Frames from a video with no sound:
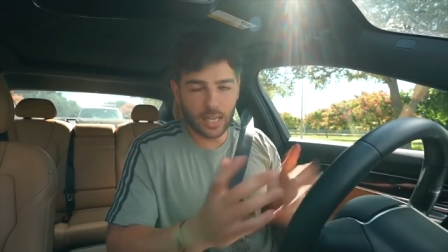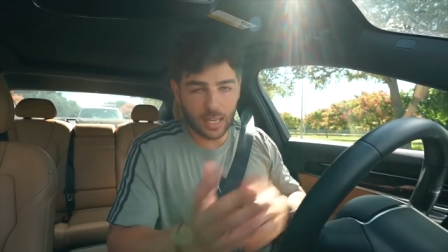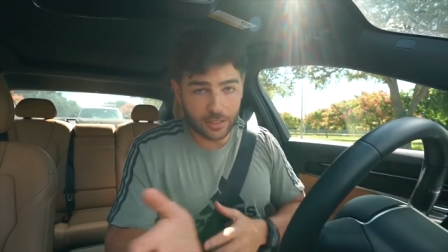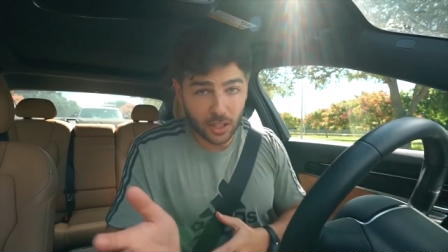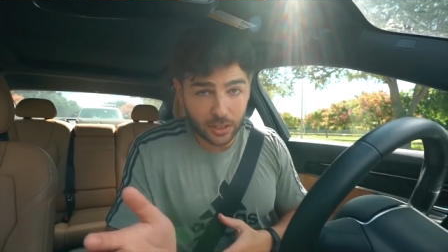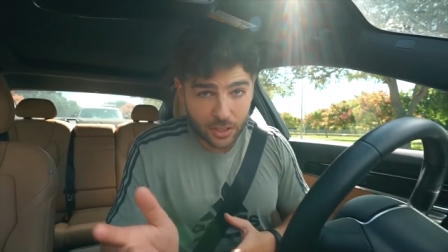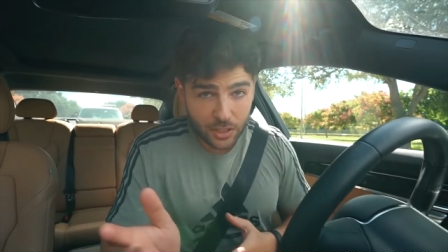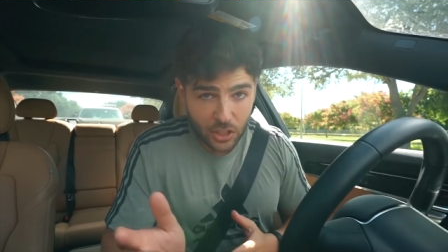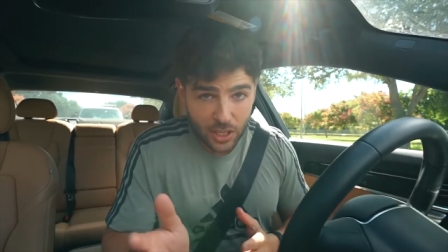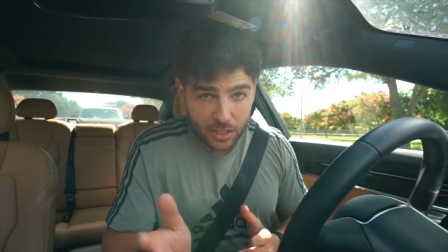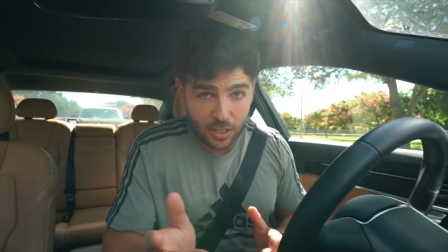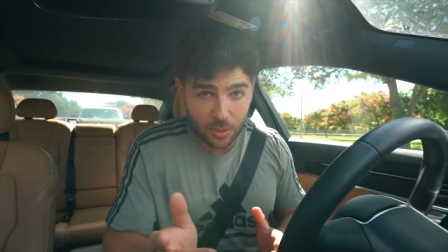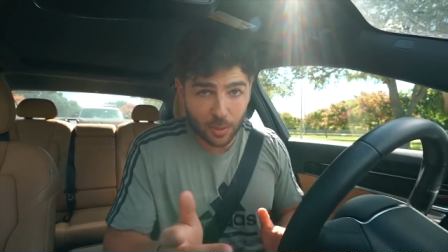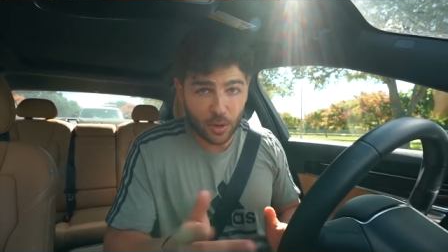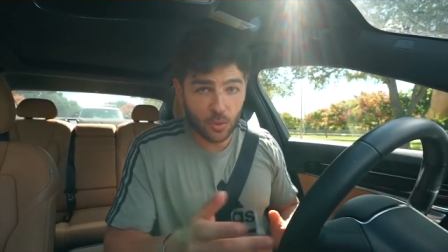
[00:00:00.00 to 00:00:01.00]
I took the
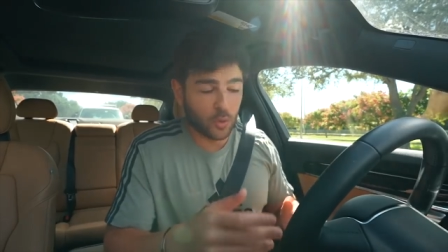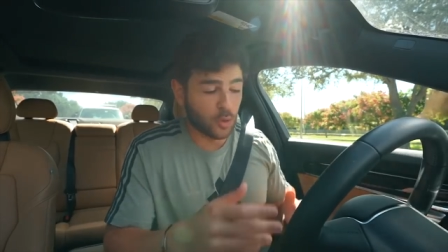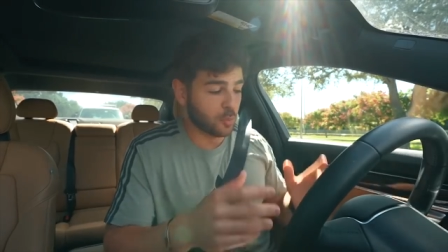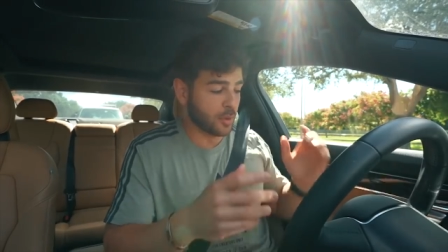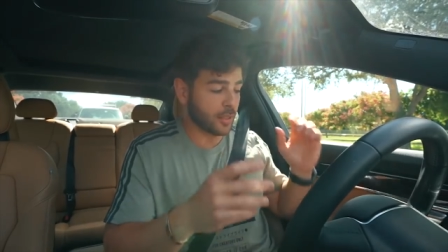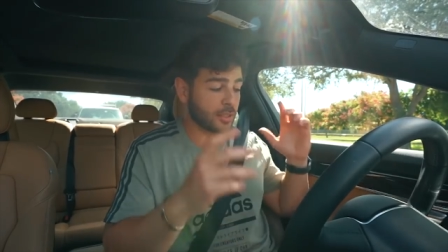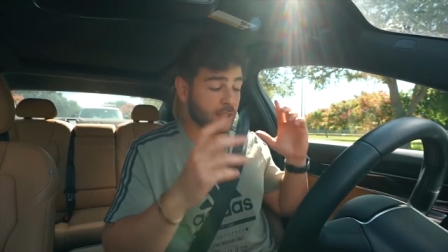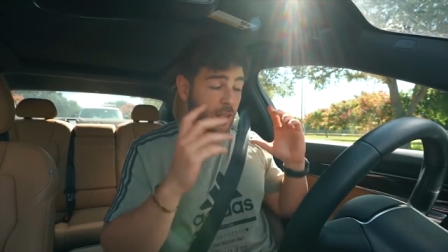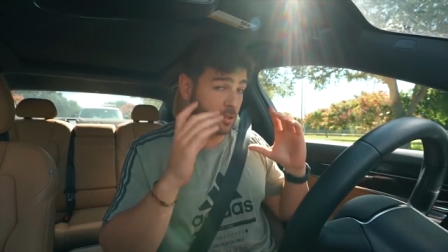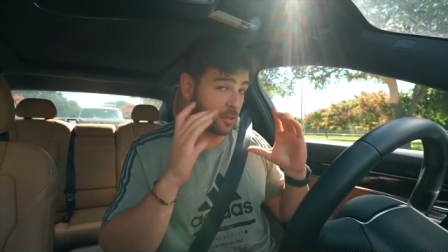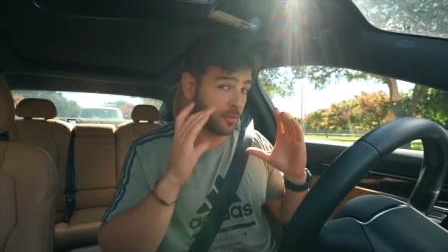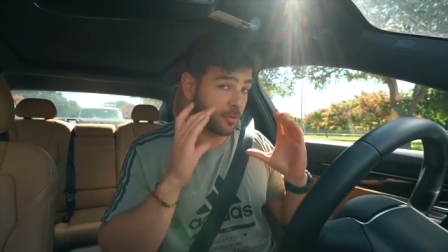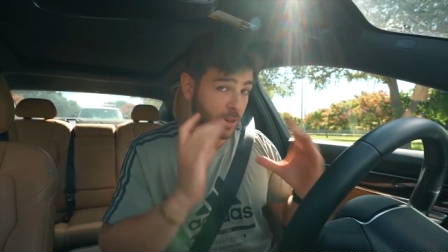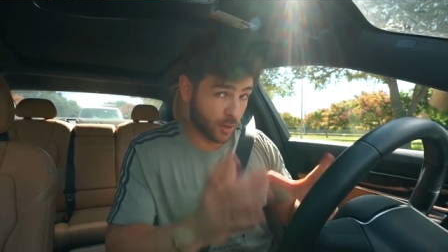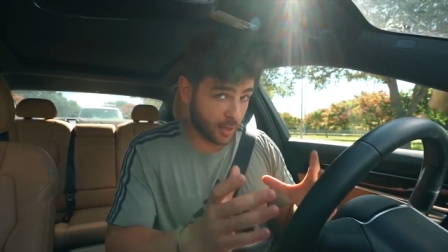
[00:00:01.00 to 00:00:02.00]
jeans to my room, took
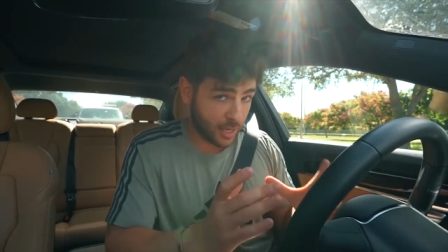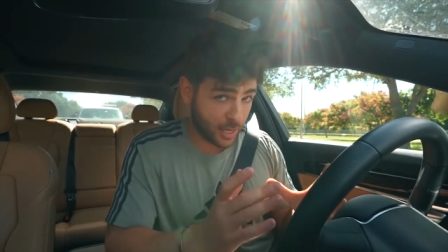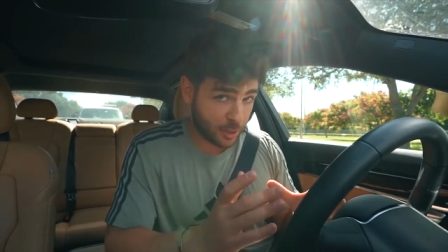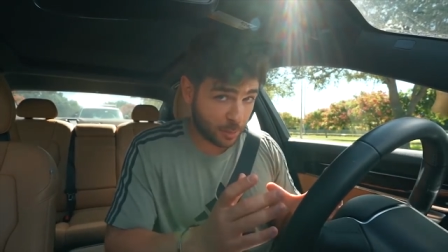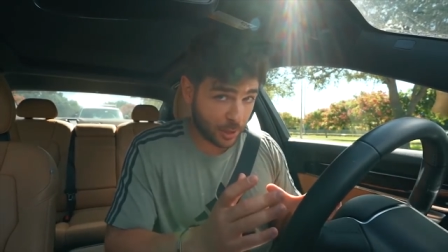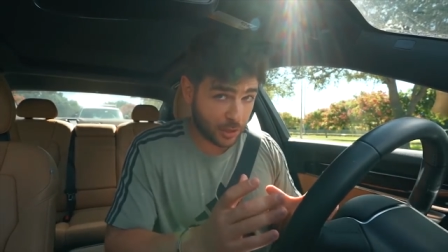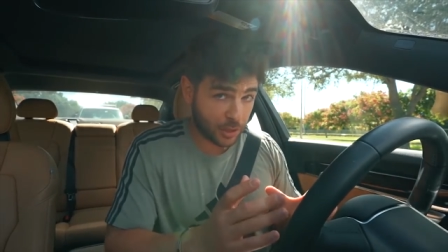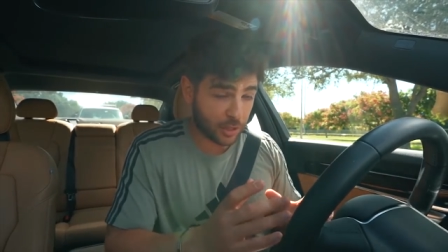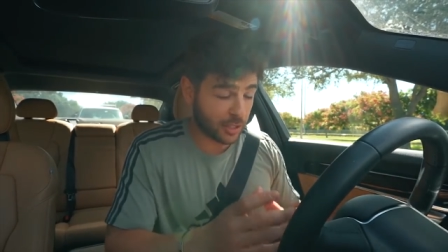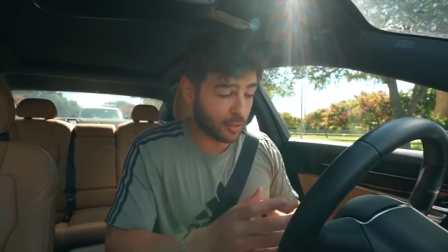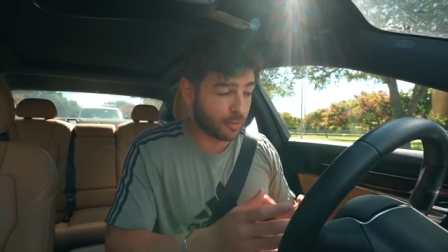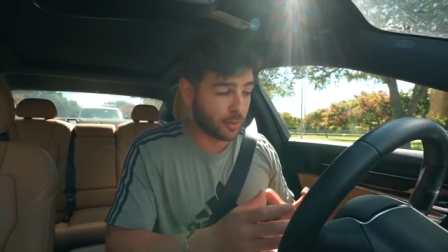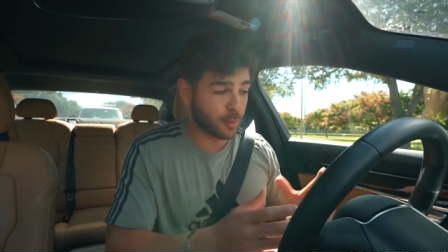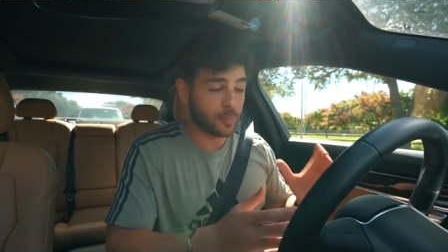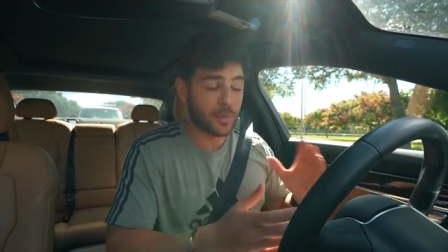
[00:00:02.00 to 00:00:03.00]
some very nice pictures
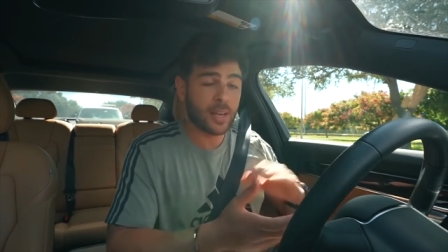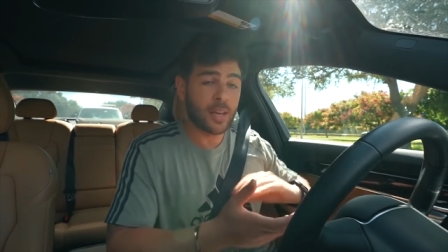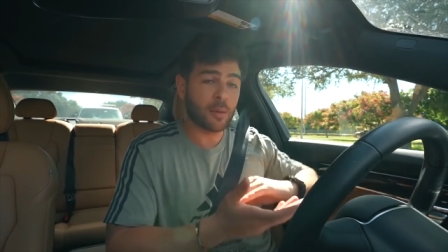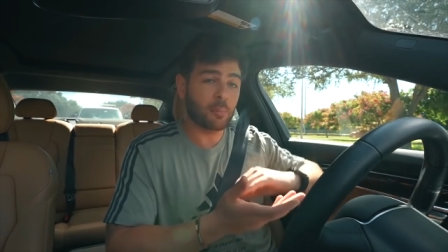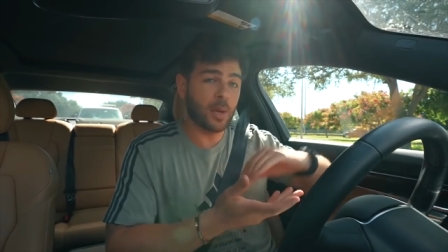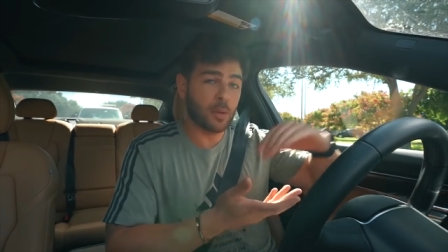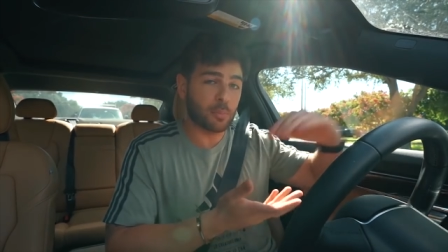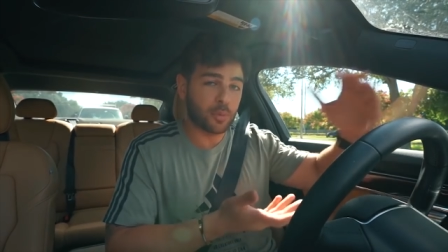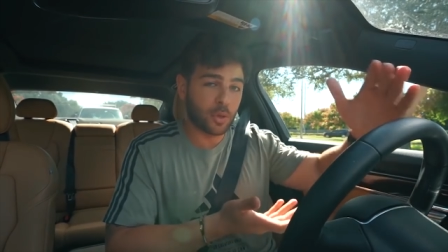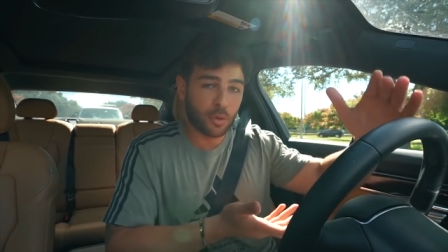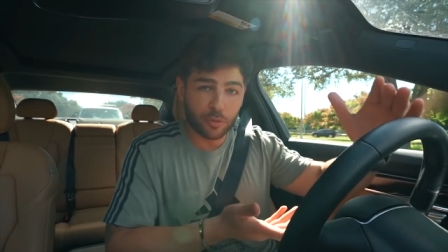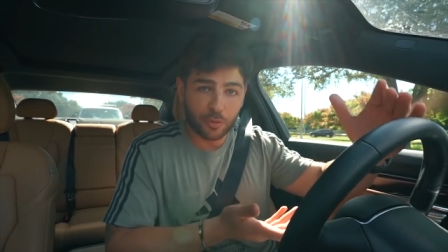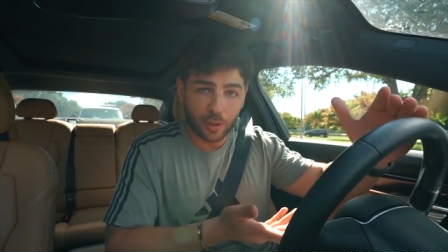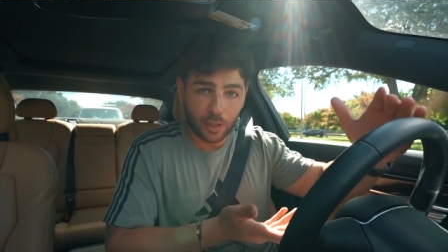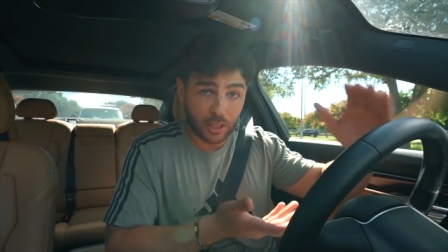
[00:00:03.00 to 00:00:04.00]
of them, made a
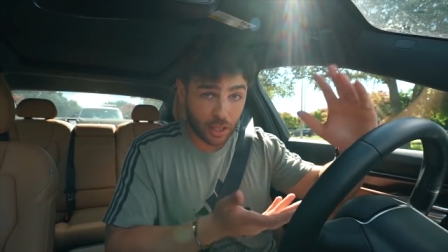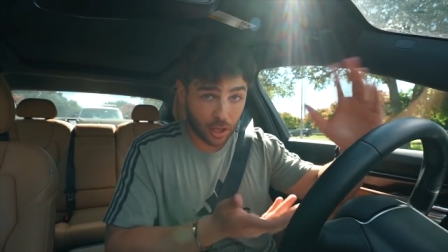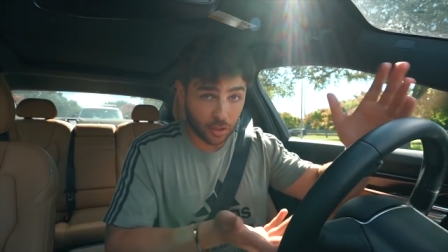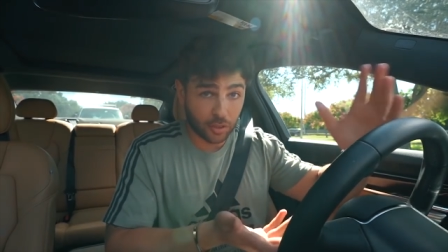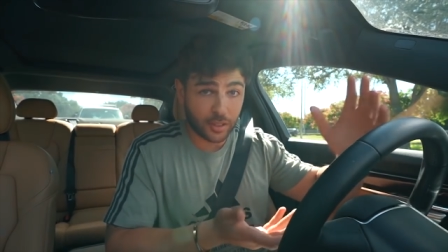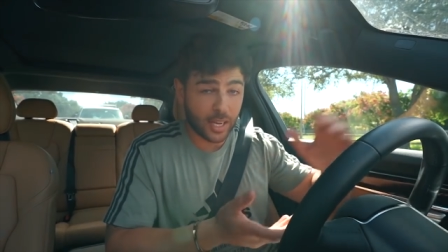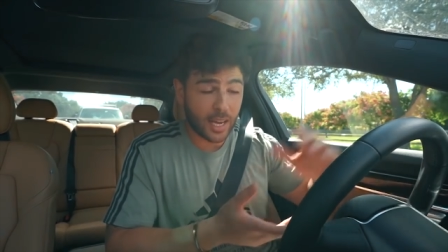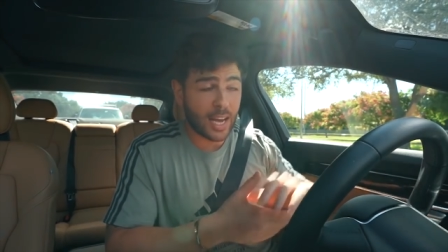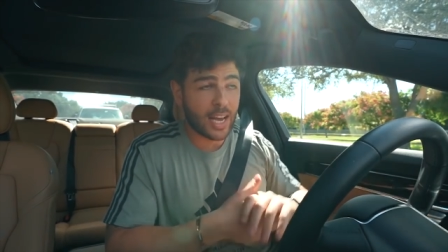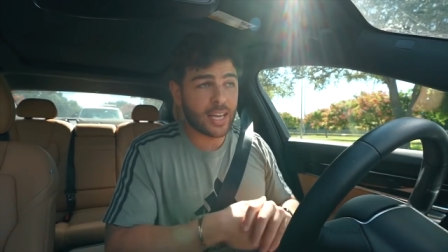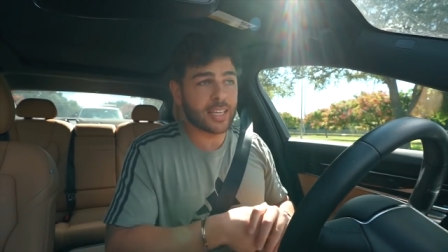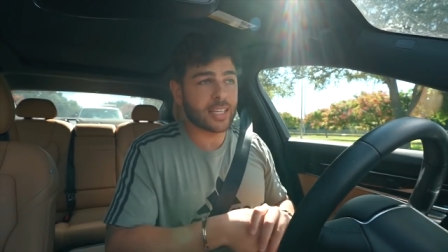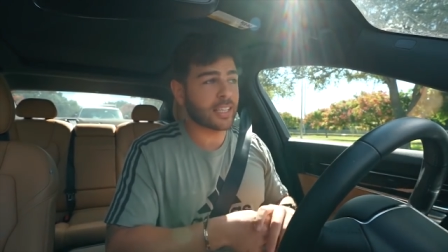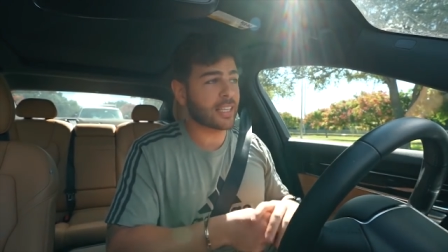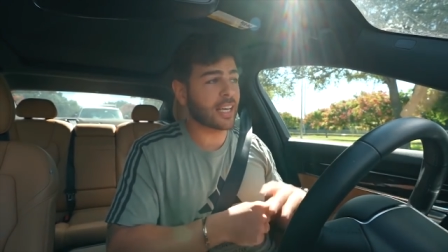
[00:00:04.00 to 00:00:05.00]
beautiful colored
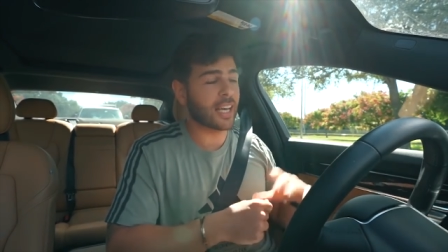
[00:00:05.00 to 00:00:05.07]
ad,